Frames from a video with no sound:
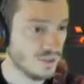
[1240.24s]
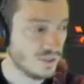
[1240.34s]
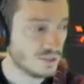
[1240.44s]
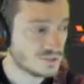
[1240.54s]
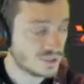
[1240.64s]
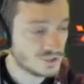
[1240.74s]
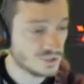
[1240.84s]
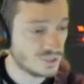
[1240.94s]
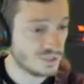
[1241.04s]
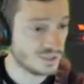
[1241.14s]
It's
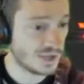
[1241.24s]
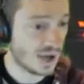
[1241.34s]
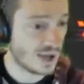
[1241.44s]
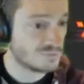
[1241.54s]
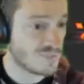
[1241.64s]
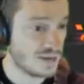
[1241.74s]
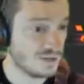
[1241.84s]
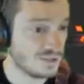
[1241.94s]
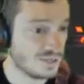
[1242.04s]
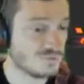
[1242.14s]
essentially an
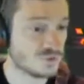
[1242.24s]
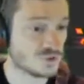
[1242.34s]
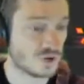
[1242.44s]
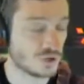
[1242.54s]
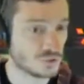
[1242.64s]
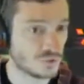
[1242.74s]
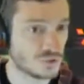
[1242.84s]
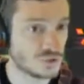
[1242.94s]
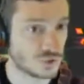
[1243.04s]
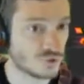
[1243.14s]
automated infrastructure
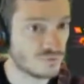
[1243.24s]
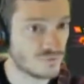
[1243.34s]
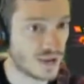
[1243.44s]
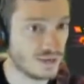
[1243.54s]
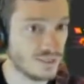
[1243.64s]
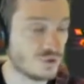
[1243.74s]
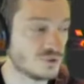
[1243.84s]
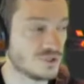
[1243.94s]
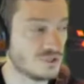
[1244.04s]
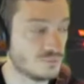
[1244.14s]
and certified
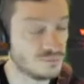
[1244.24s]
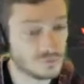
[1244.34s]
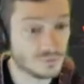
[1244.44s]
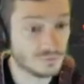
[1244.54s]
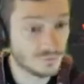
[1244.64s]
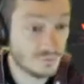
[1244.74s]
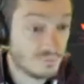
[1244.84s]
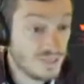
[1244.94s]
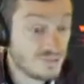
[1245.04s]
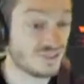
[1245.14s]
ecosystem for
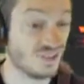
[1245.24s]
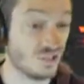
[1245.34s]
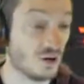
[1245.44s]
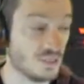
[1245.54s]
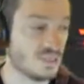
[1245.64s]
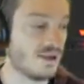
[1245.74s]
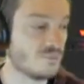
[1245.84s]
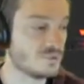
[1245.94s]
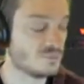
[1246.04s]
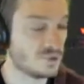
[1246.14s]
basically
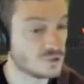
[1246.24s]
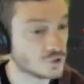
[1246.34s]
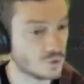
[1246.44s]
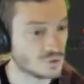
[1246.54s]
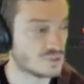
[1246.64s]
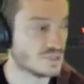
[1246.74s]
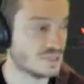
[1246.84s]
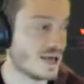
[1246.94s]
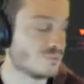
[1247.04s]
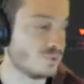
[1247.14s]
RDMs. But of course, it's a
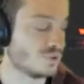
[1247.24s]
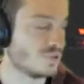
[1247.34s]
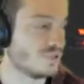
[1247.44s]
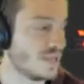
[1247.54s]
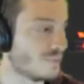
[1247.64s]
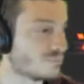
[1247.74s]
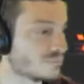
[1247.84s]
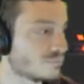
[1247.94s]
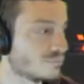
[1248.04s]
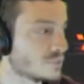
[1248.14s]
lot more than that.
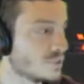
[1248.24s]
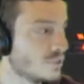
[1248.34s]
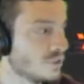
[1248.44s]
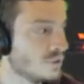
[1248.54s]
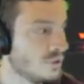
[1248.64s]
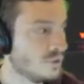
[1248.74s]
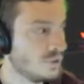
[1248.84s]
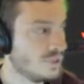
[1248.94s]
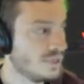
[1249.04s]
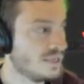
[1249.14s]

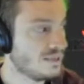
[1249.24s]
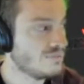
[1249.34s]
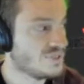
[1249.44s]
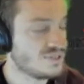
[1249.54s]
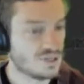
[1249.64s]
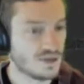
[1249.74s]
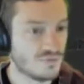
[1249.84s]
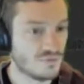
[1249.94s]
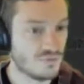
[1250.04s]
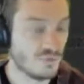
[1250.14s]
In VCF
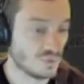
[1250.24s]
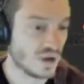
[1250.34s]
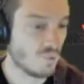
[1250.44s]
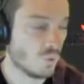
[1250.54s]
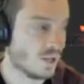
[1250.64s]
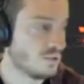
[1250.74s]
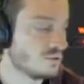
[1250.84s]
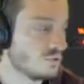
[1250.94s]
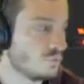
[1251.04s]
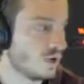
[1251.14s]

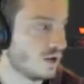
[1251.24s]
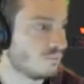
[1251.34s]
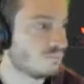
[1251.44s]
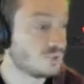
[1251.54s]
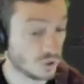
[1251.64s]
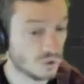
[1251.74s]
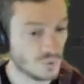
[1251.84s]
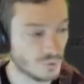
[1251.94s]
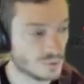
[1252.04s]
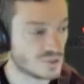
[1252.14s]
4.1 Pure,
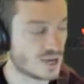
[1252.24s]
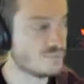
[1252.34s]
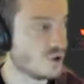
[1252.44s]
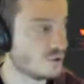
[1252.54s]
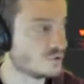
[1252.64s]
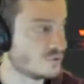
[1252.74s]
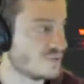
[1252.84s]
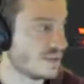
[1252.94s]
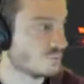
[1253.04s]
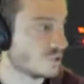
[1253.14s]
we were design partners with
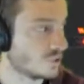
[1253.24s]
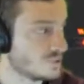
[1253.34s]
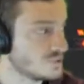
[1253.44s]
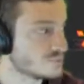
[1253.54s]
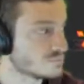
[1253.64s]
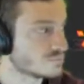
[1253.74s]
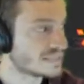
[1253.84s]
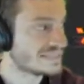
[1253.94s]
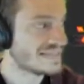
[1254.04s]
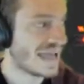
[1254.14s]
VMware on this
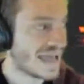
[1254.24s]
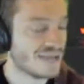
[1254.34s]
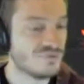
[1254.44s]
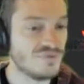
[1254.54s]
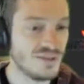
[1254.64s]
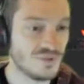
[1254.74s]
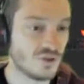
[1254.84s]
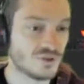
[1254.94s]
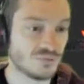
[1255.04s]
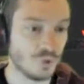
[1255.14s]
to add
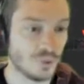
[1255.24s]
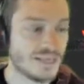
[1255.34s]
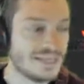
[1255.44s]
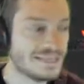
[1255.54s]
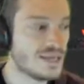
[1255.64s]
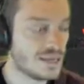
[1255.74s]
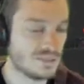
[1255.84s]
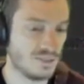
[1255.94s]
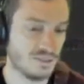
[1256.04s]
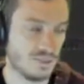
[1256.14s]
vVol support into
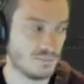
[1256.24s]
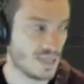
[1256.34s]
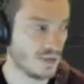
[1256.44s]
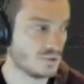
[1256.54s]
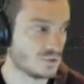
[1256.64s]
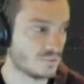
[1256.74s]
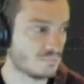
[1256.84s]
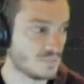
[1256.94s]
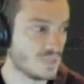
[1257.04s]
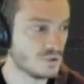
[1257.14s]
SDDC Manager.
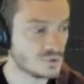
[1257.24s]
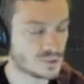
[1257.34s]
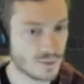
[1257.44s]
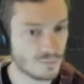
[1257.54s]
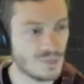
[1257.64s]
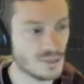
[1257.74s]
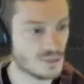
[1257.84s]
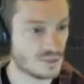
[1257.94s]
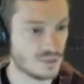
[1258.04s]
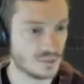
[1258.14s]
And there's a couple
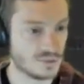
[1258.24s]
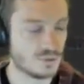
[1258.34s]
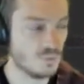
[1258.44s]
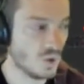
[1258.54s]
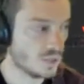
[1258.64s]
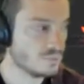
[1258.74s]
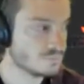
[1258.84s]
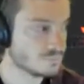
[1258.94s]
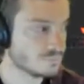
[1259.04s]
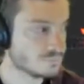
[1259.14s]
pieces to this. One
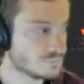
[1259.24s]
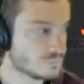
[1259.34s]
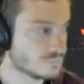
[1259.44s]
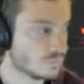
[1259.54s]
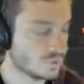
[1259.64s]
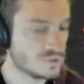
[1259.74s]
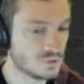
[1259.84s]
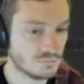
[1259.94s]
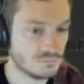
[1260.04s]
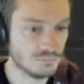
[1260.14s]

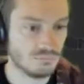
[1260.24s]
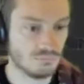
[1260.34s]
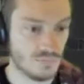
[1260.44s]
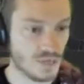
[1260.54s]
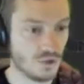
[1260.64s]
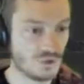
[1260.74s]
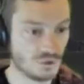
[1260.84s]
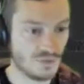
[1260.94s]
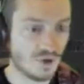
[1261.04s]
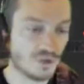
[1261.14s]
was making
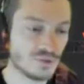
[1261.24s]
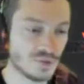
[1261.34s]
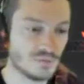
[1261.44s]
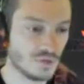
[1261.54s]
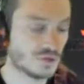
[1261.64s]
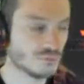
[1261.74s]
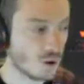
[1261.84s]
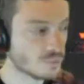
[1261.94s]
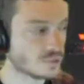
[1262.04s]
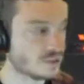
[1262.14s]
sure vVols is configured
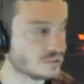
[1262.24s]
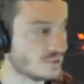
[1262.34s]
appropriately.